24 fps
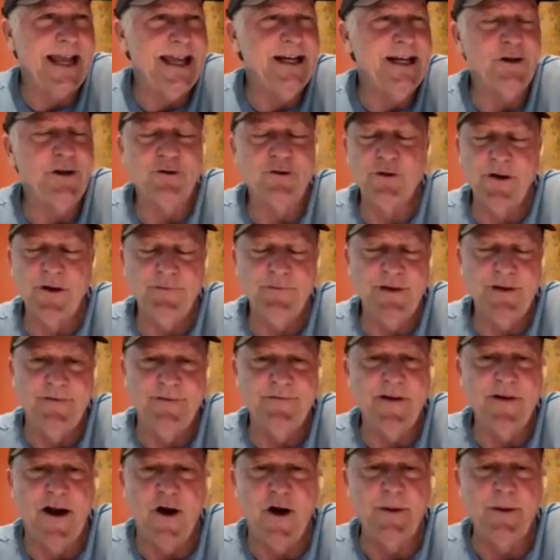data-driven
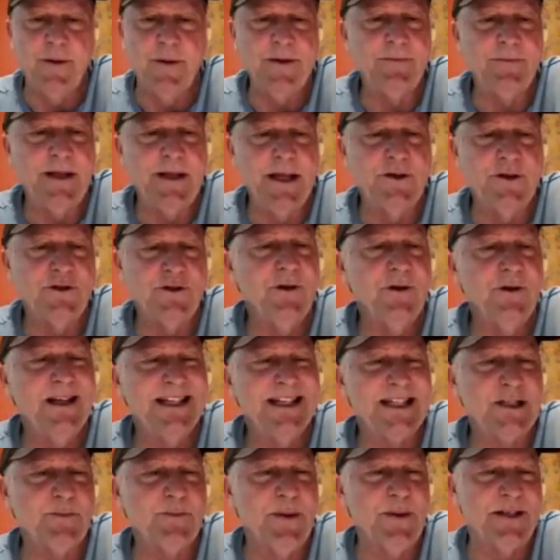environment is you
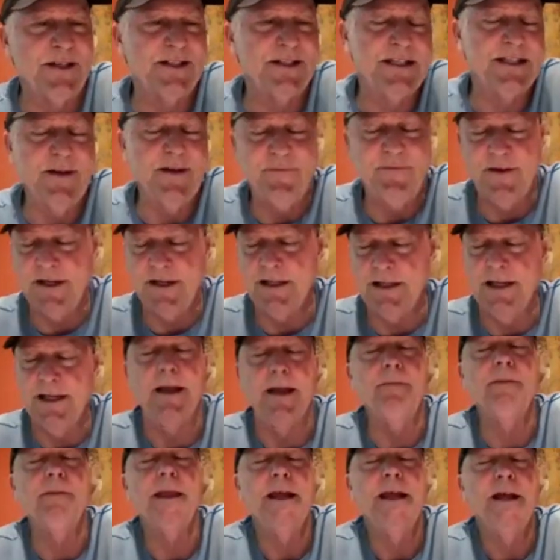can
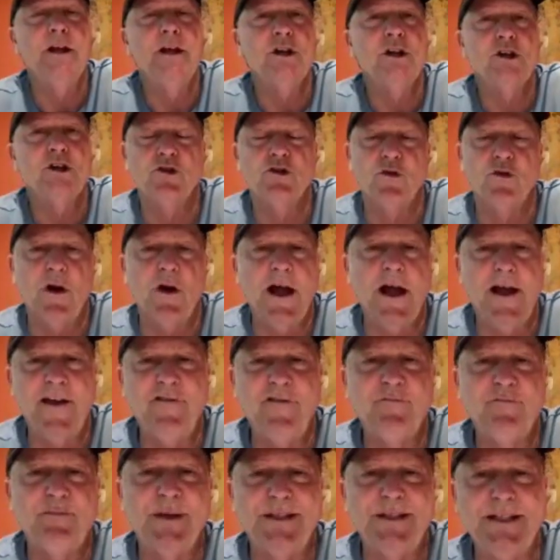specifically
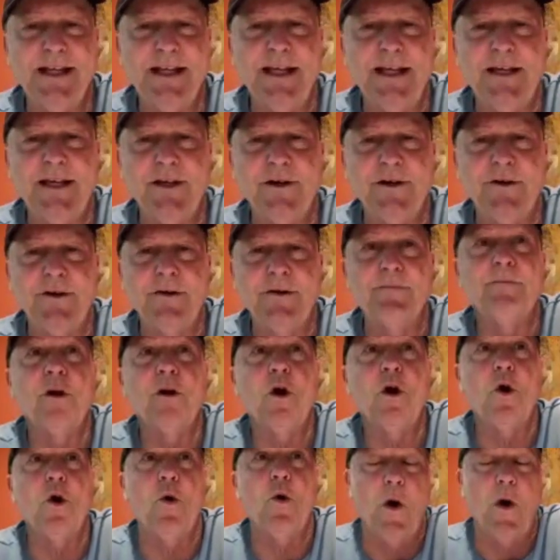drive particular
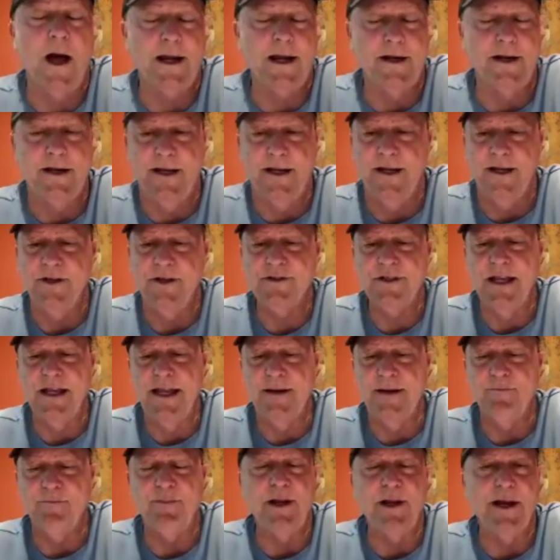qualities
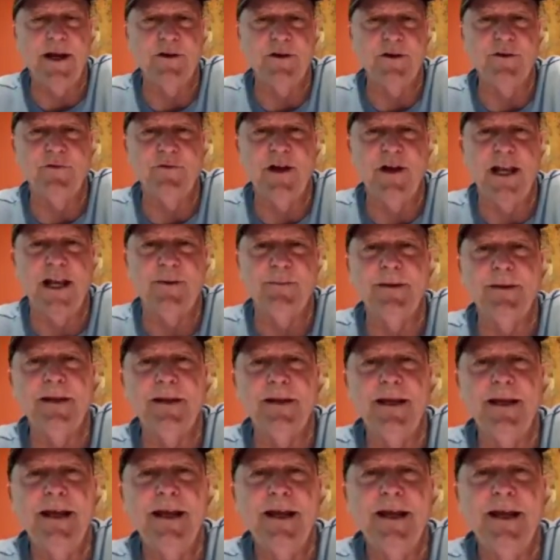in player
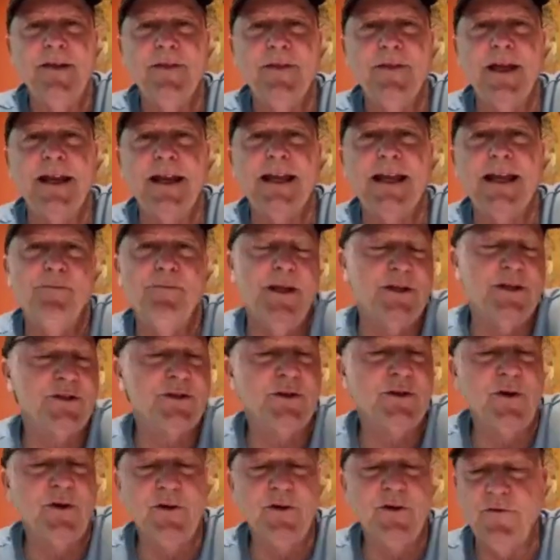development that can be
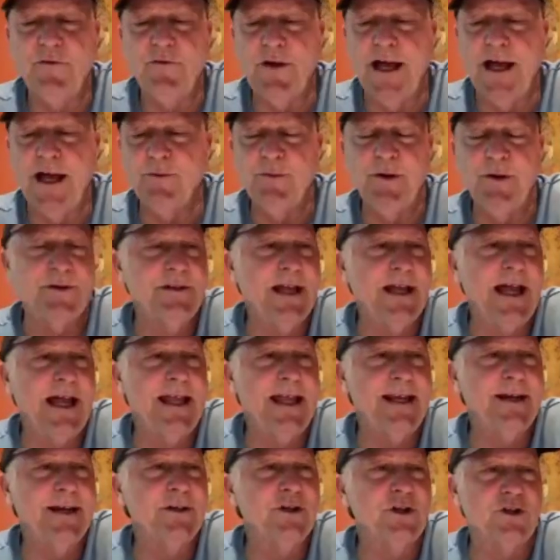certified with
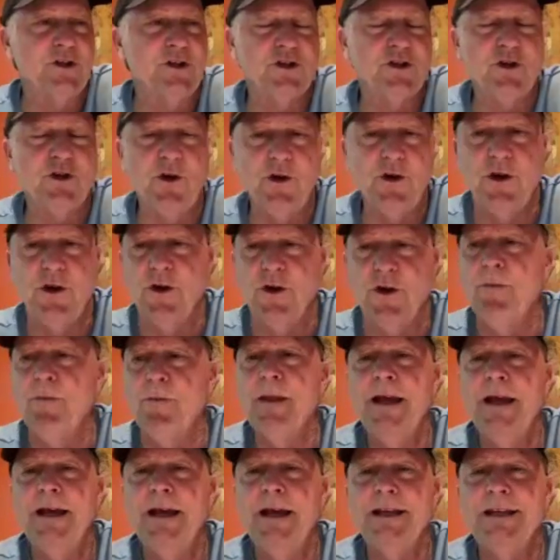data to show you
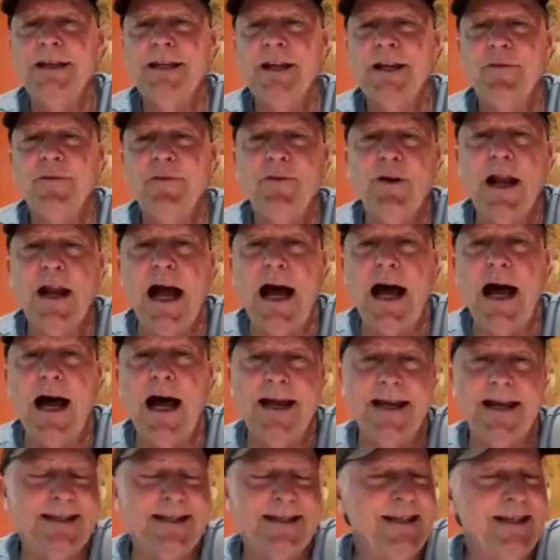different
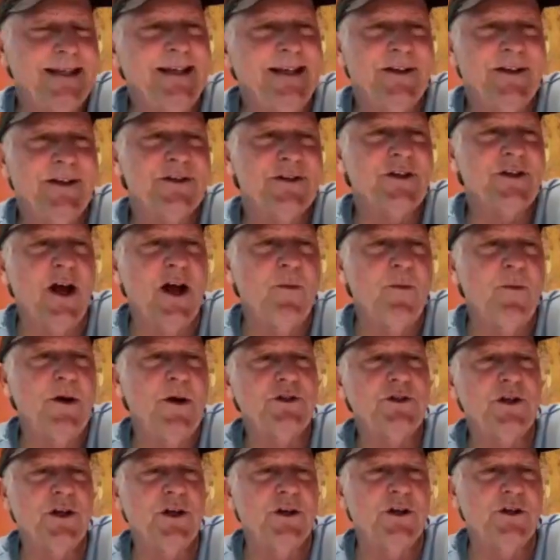ideas on
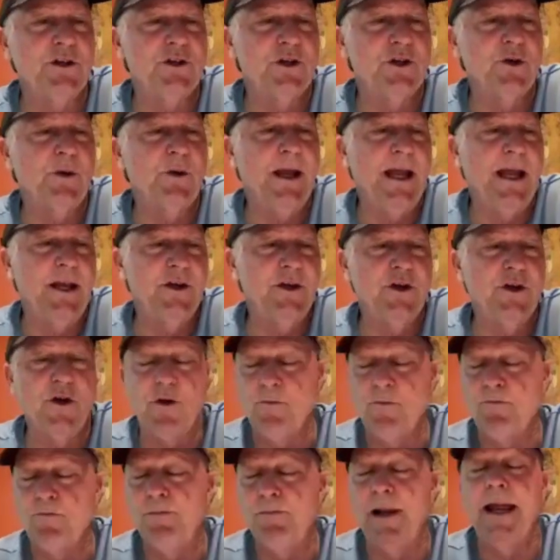what you can do in
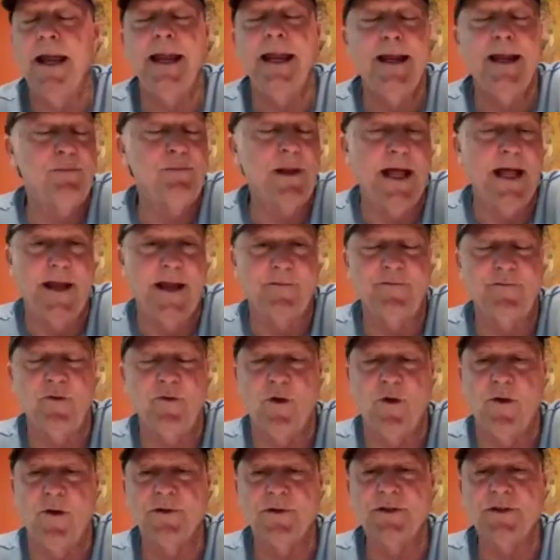your playing
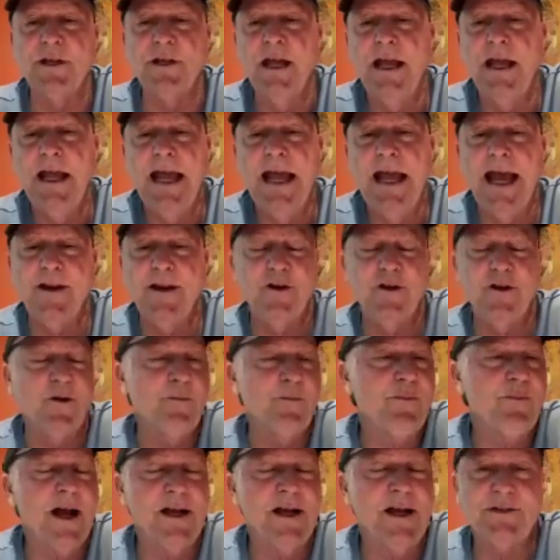platforms and your
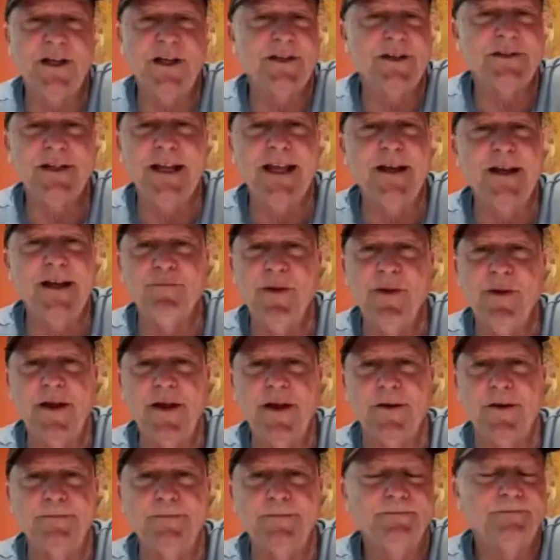process to get
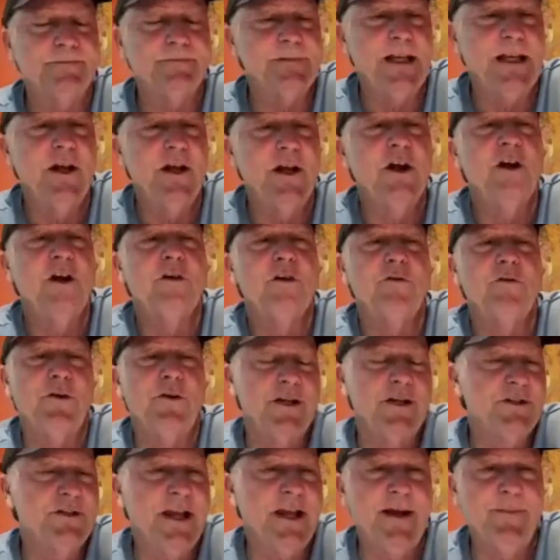better. For
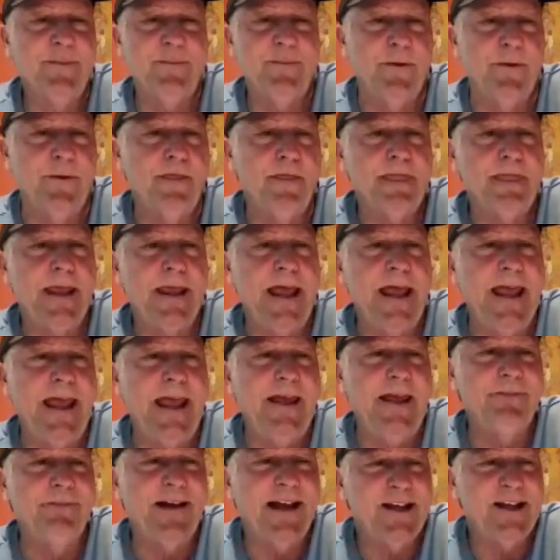example,
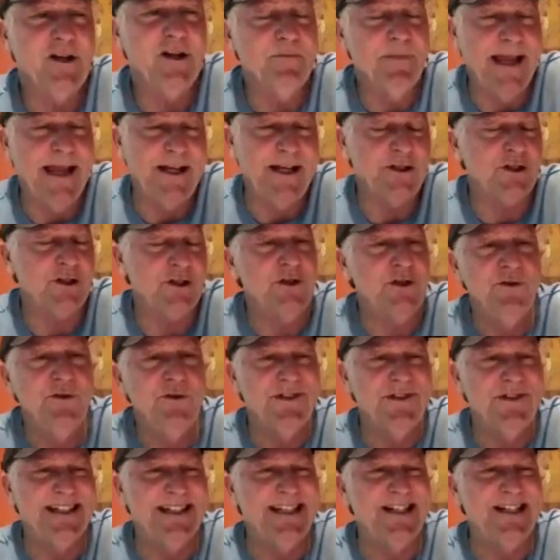if I could make
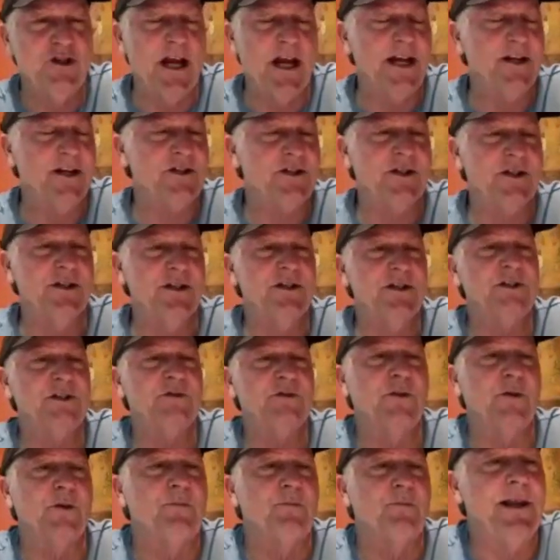2 suggestions
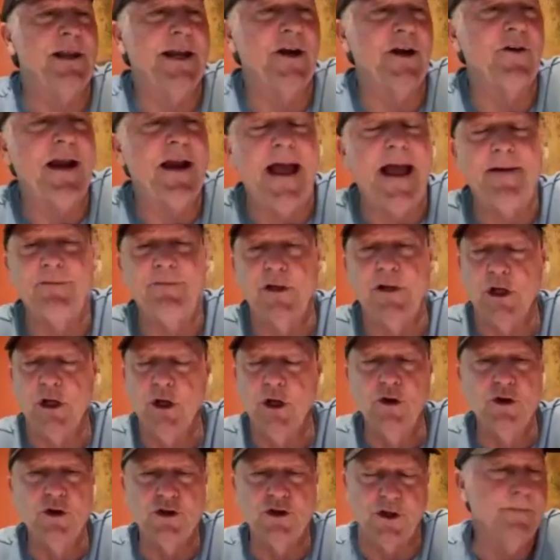for player
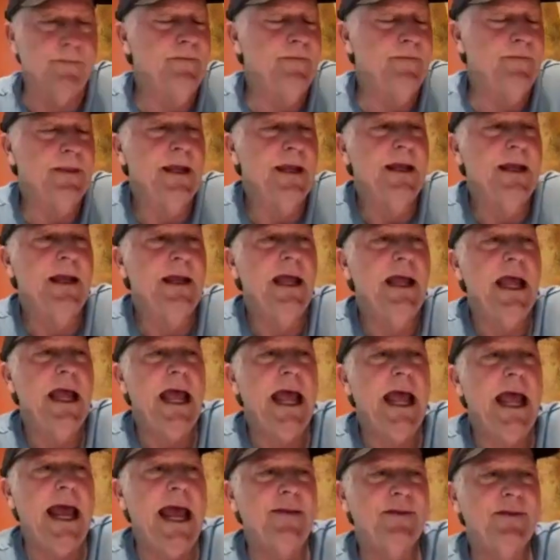evolution,
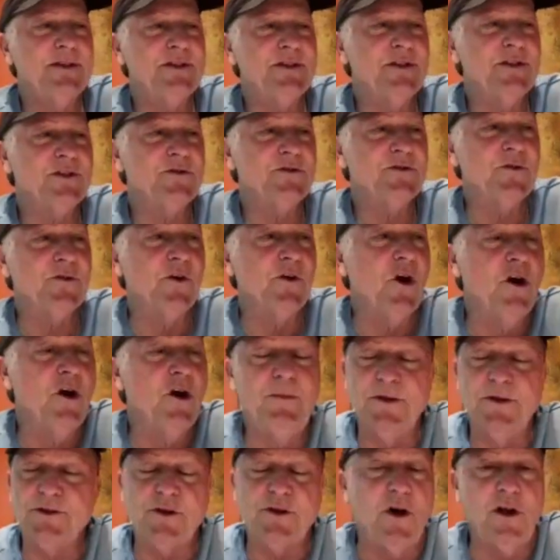and this is for
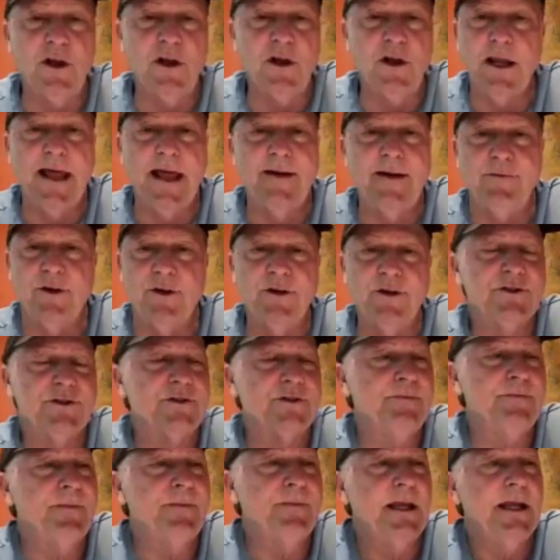almost all
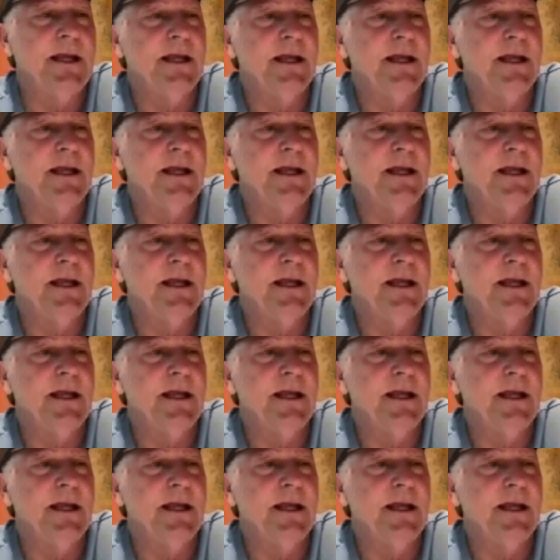levels,